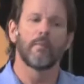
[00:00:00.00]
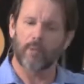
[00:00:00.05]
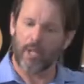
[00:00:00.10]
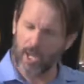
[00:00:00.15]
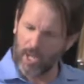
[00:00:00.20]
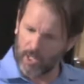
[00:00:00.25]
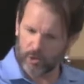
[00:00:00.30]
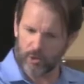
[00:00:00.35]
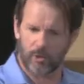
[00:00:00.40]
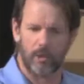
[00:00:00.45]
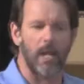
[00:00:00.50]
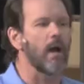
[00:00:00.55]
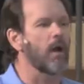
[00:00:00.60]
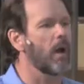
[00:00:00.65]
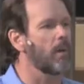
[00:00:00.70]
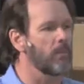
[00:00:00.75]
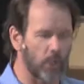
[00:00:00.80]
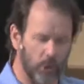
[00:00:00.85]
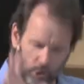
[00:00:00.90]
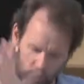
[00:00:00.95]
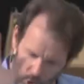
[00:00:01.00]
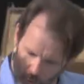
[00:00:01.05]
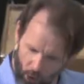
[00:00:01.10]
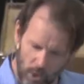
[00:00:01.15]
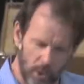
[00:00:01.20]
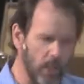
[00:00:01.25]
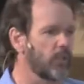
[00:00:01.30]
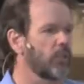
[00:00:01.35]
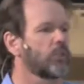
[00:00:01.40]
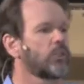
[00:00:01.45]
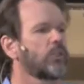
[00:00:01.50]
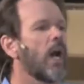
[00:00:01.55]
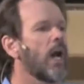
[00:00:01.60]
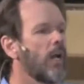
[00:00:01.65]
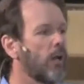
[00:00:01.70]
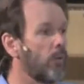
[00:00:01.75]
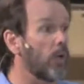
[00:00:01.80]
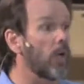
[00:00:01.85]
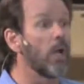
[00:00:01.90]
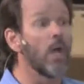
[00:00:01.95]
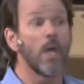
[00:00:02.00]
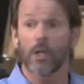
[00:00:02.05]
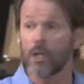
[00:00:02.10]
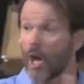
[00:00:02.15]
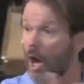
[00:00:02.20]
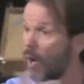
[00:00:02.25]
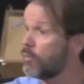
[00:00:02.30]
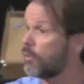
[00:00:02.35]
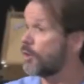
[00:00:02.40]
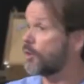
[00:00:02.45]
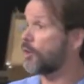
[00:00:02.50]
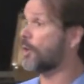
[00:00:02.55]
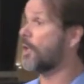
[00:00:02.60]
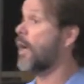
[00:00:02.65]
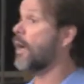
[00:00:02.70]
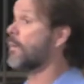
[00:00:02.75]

Cast down, I'm going to show you another sign. I want, God wants us to